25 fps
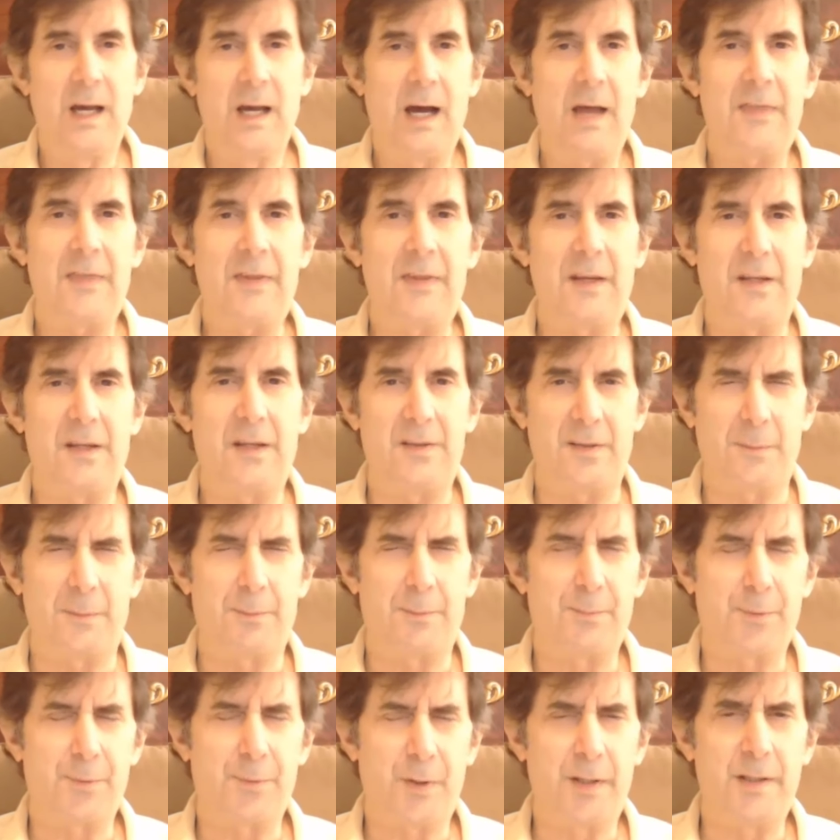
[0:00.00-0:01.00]
I think is a
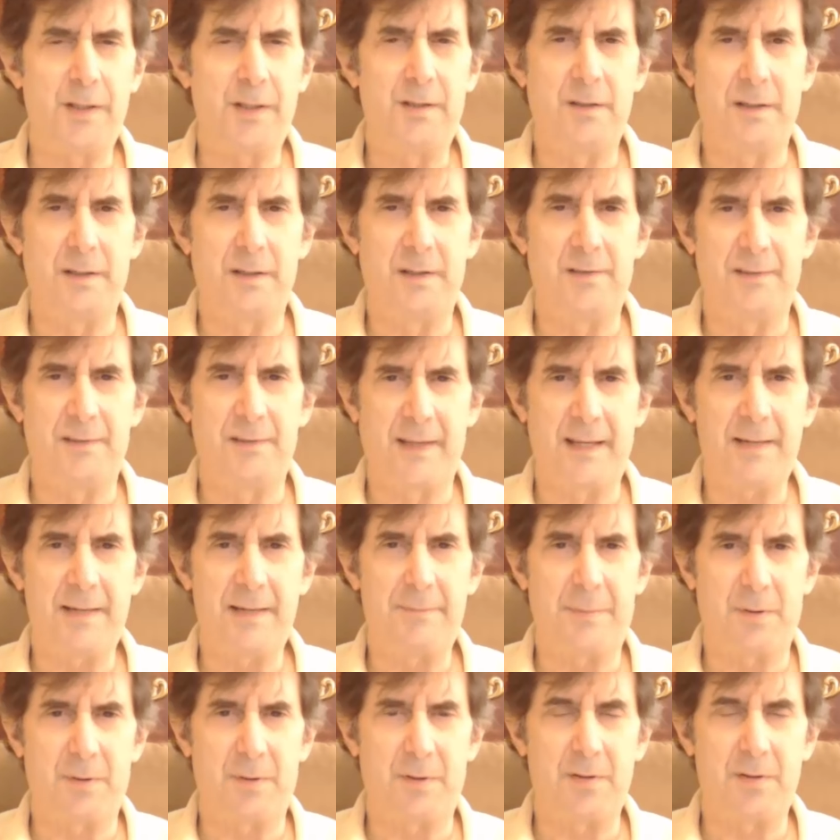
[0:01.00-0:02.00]
pretty good
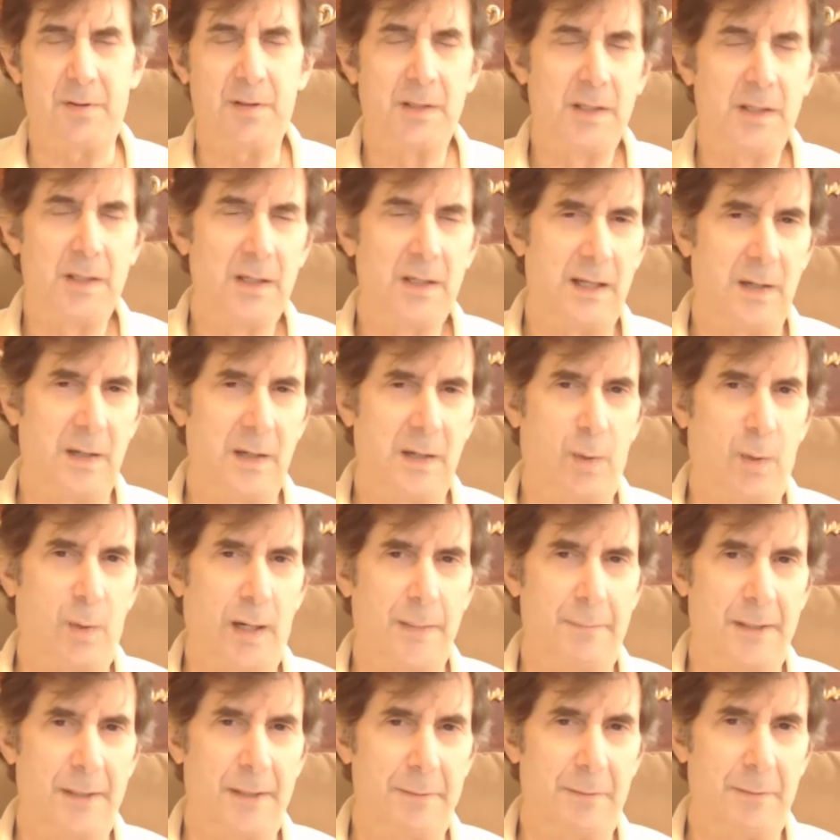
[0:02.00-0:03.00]
example in
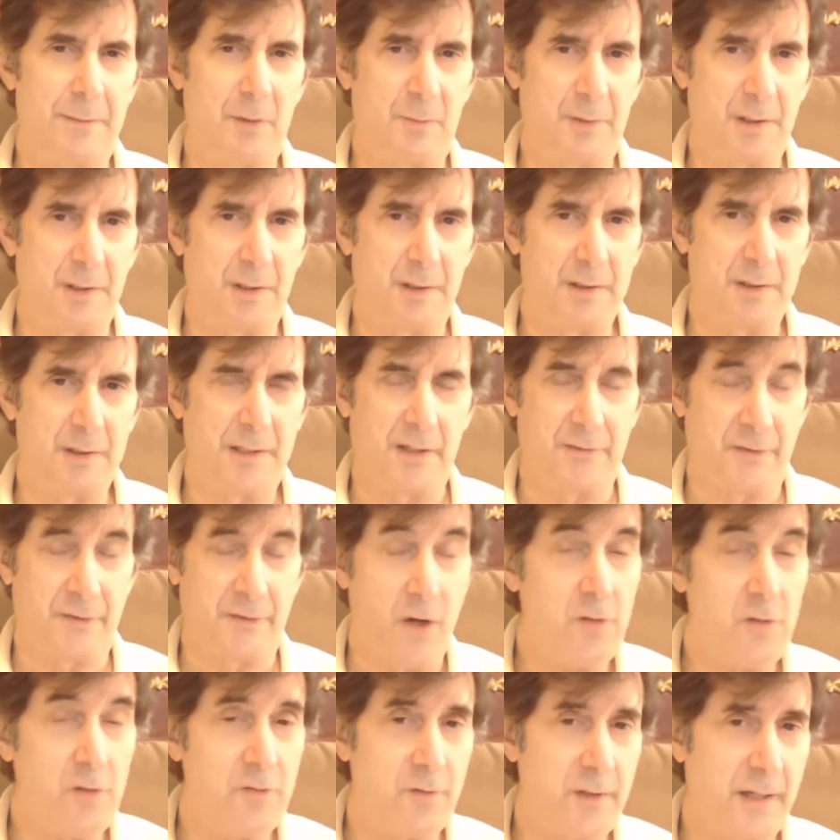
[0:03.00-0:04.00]
why people, you know,
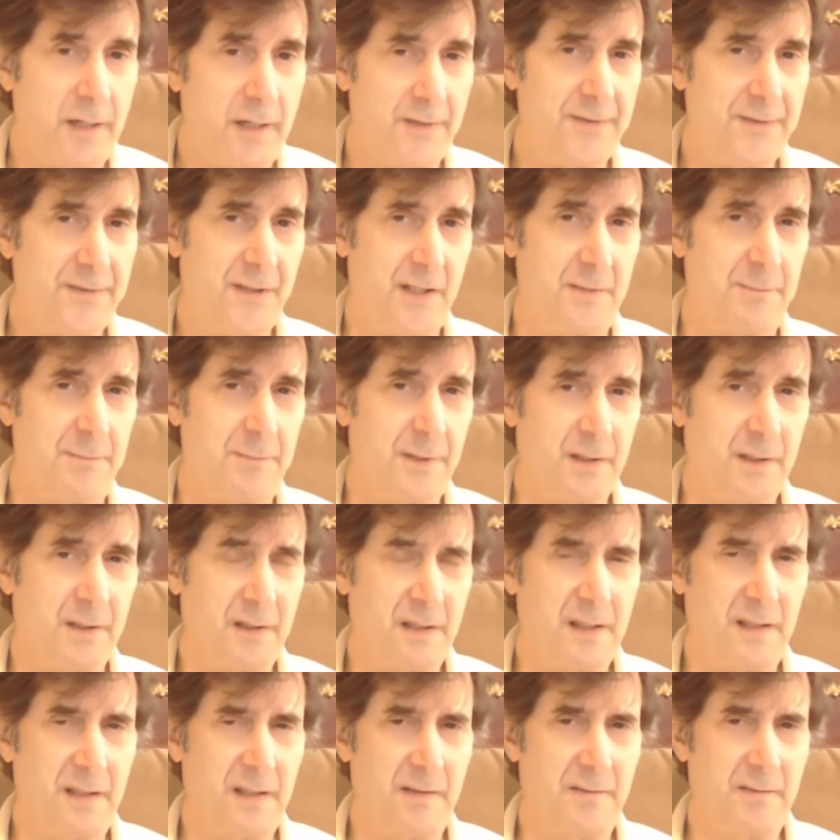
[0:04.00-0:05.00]
don't necessarily
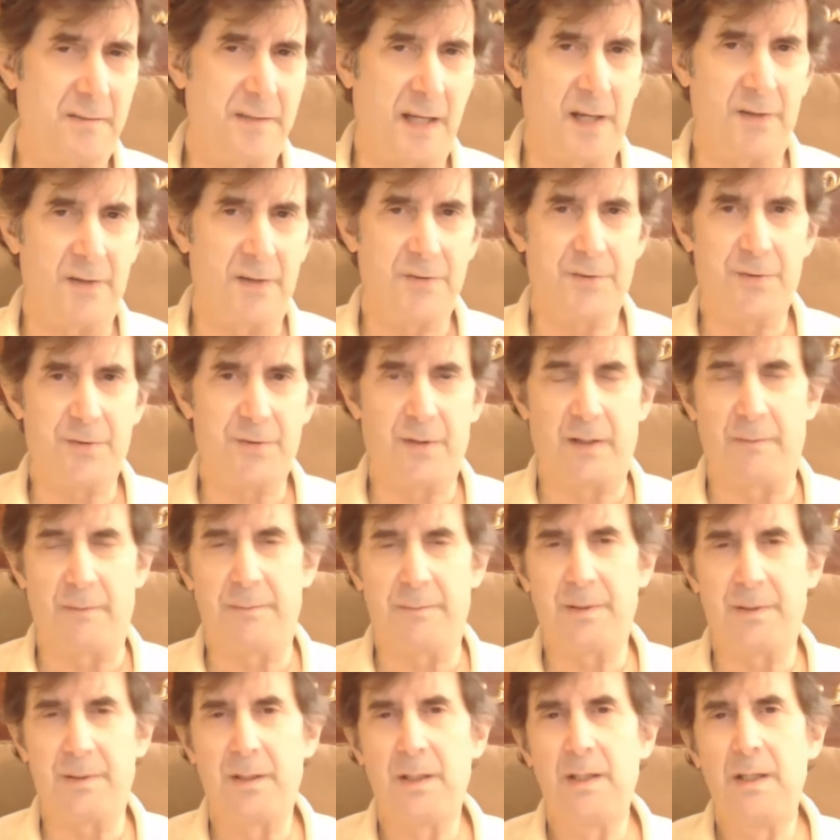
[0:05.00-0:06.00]
believe Donald Trump
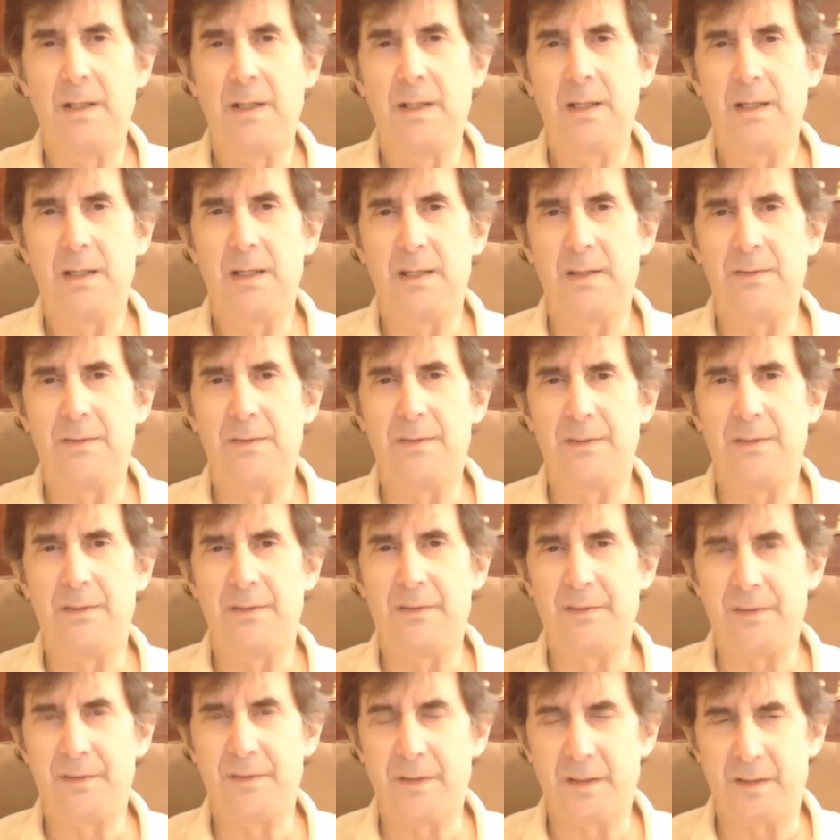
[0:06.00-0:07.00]
is
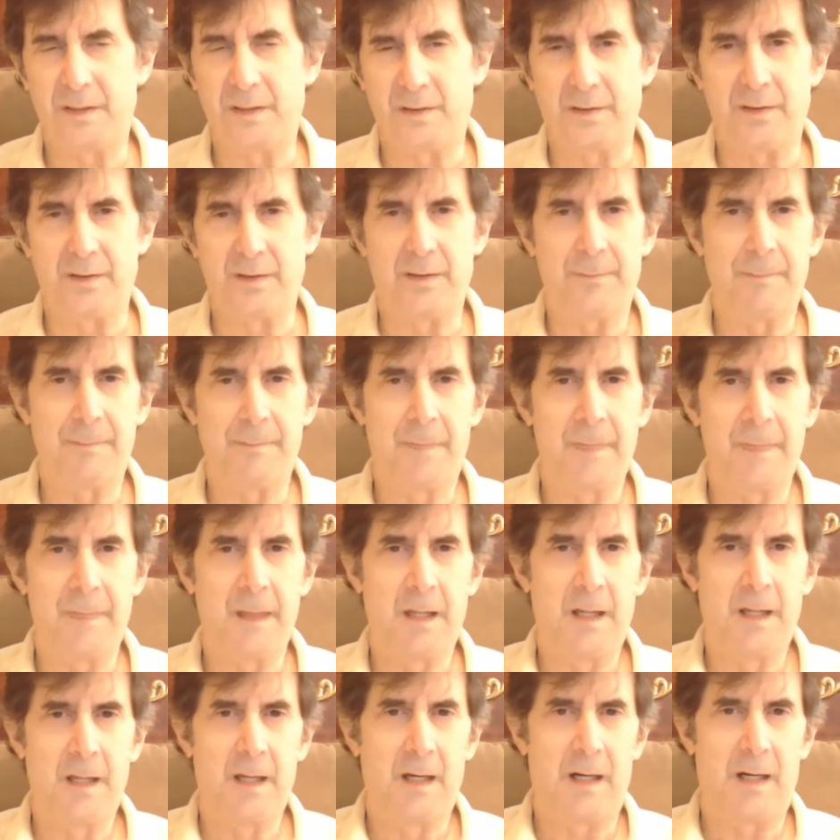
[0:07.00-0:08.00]
sincere
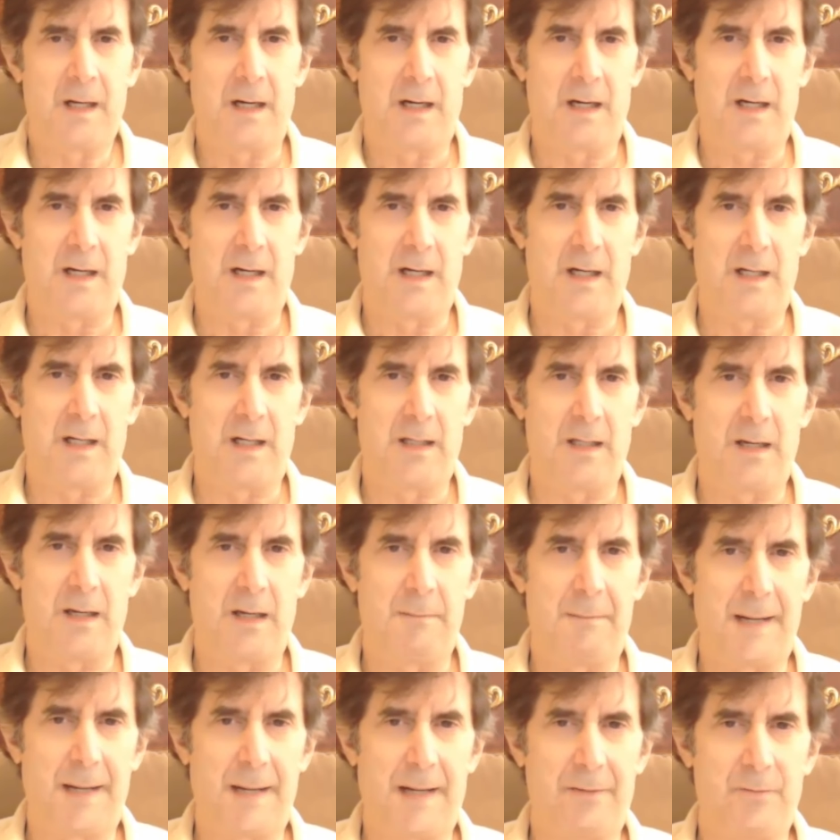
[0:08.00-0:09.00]

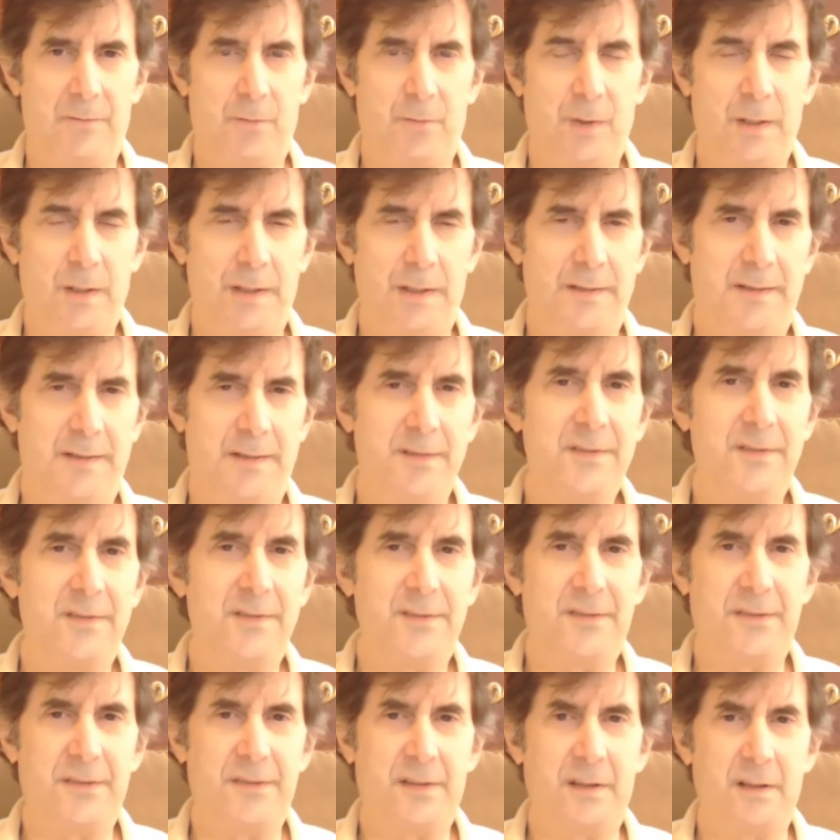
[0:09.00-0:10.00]
about really
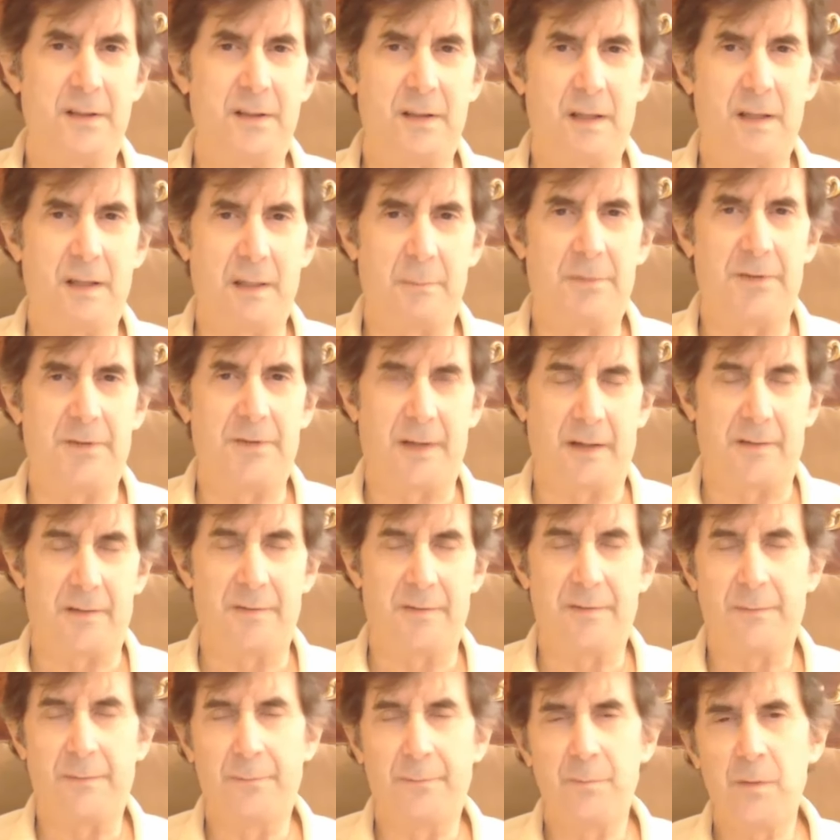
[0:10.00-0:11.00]
distancing
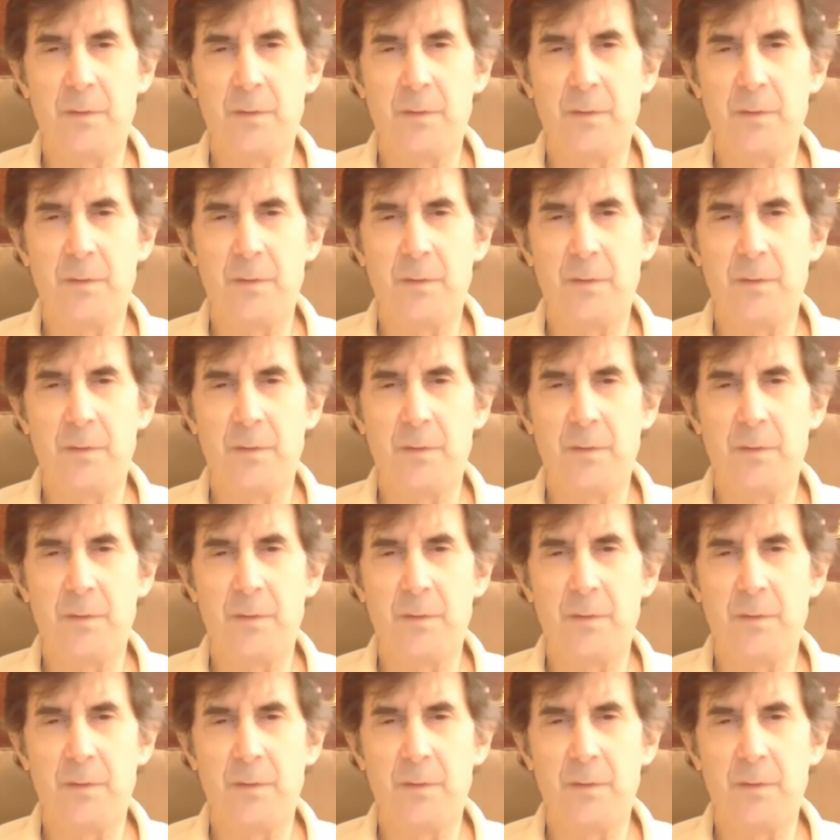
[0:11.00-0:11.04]
himself